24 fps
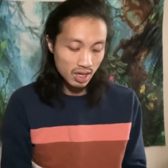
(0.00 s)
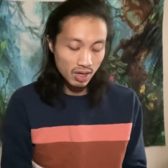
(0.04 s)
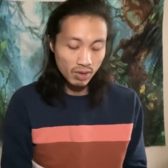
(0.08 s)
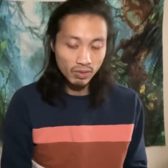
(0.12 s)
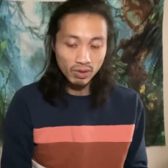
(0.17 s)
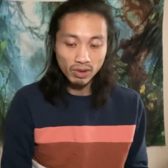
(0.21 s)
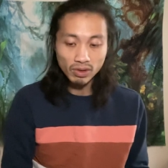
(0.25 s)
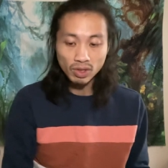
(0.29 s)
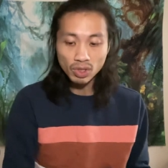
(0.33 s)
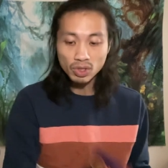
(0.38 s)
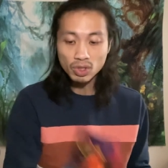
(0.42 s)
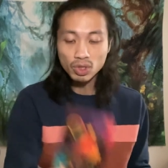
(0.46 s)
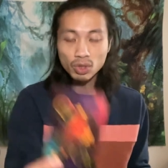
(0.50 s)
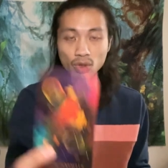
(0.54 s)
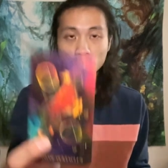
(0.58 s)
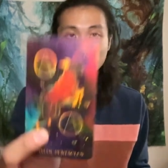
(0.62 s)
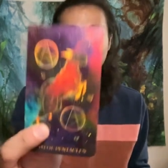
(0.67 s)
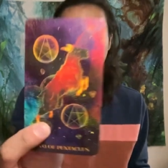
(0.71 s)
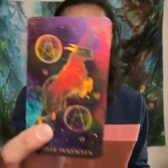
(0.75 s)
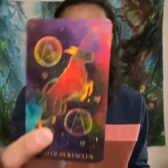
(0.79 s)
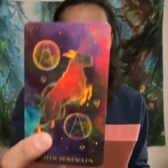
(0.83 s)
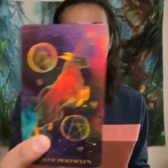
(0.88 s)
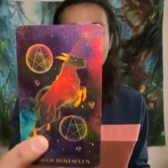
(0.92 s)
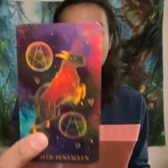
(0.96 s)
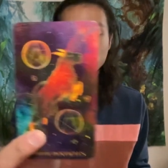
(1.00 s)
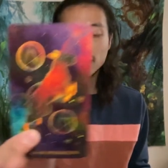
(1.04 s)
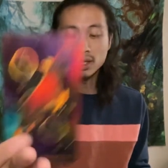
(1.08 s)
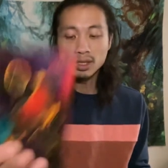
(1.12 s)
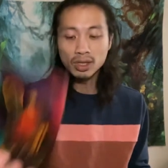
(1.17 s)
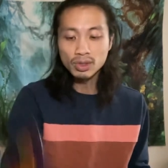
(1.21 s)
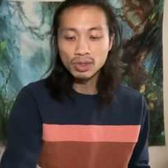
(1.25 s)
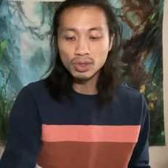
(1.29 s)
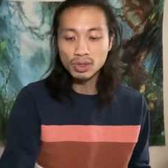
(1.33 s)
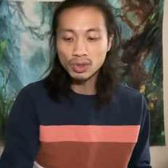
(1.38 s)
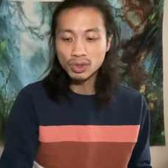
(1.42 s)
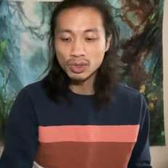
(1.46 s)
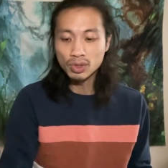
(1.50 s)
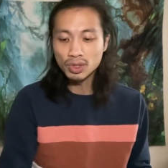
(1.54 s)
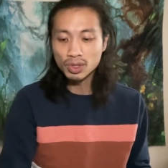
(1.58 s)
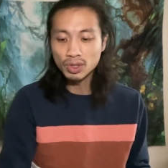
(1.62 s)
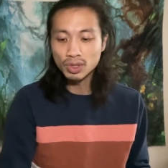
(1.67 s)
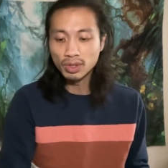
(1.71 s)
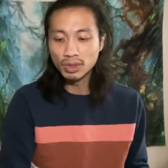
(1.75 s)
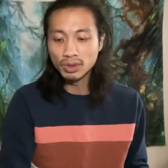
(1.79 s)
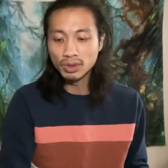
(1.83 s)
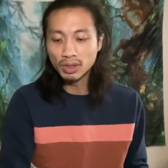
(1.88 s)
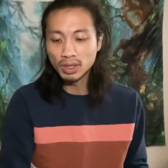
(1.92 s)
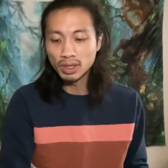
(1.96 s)
We have the two of pentacles,
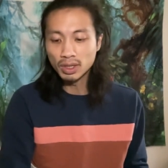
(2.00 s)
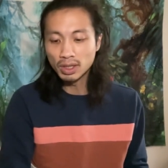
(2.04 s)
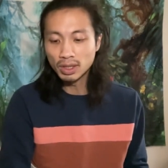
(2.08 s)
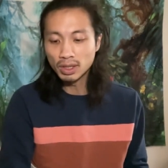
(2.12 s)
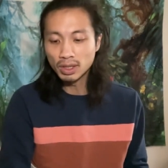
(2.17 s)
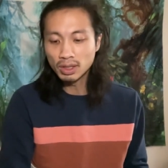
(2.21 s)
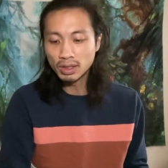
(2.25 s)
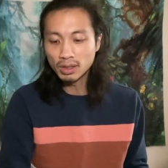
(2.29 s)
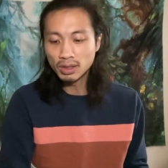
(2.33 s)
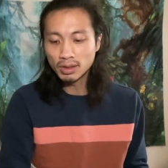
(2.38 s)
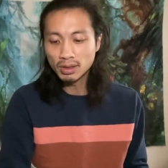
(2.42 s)
okay?